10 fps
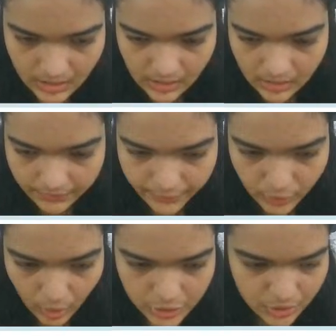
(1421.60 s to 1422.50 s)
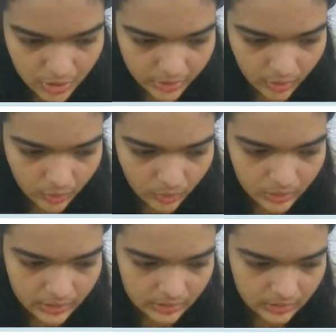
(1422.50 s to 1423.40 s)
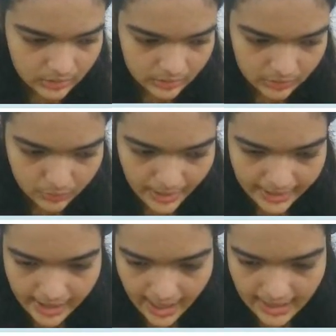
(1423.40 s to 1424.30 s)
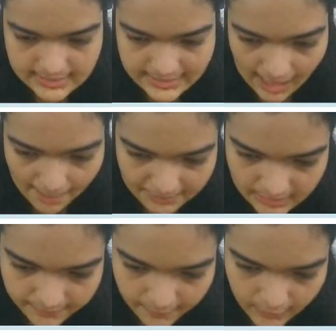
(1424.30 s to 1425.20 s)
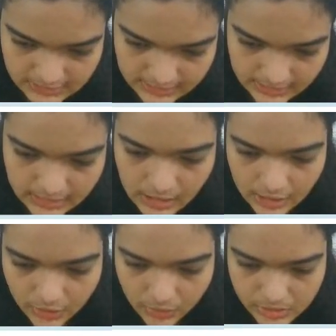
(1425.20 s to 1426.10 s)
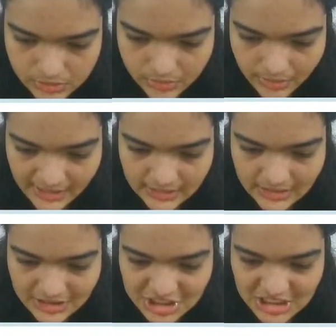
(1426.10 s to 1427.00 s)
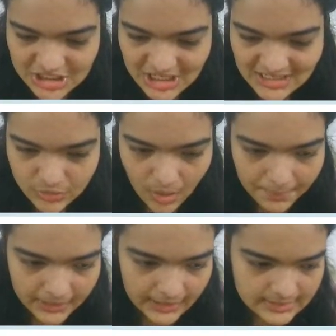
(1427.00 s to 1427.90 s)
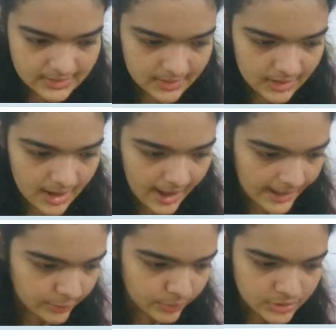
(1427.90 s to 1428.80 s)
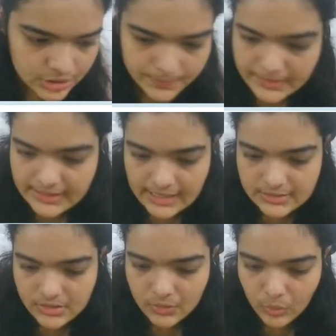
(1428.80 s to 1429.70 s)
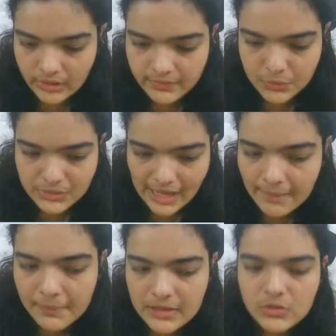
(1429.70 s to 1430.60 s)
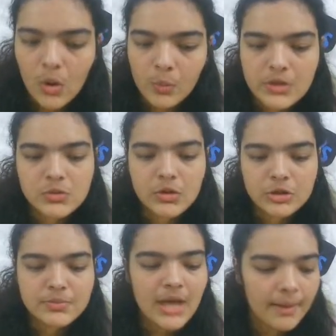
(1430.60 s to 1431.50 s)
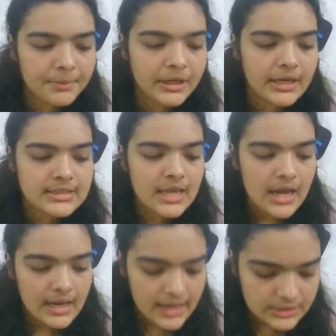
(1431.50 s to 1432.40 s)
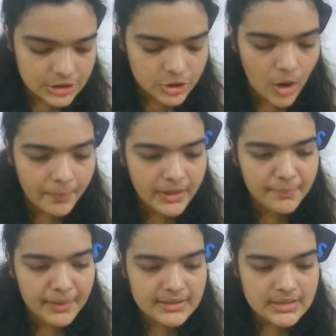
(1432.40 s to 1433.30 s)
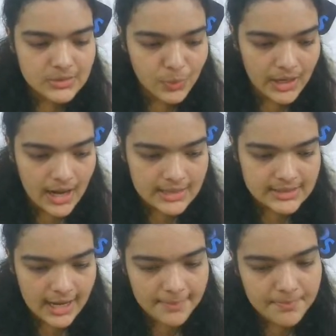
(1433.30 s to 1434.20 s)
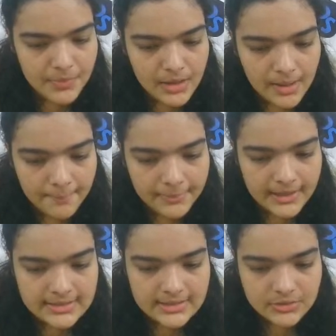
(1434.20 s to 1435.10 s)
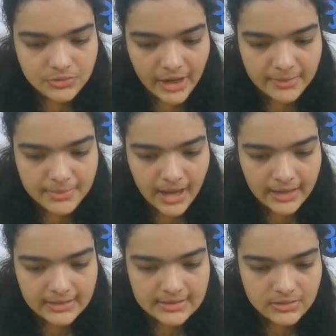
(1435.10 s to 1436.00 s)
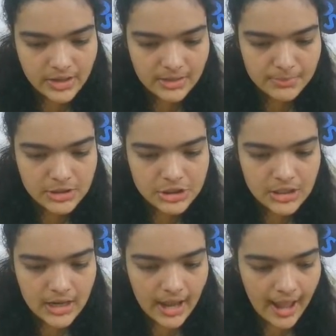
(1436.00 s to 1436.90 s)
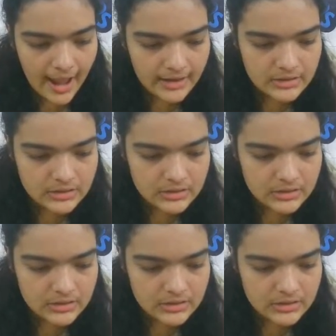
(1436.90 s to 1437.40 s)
If you're not sure your whole UI has capital fonts in it, you're going to go right here and change case to uppercase, and you're going to repeat that. So then whatever you type, it's always going to be uppercase. Let's just copy and paste this one last time, place it right behind this red image, and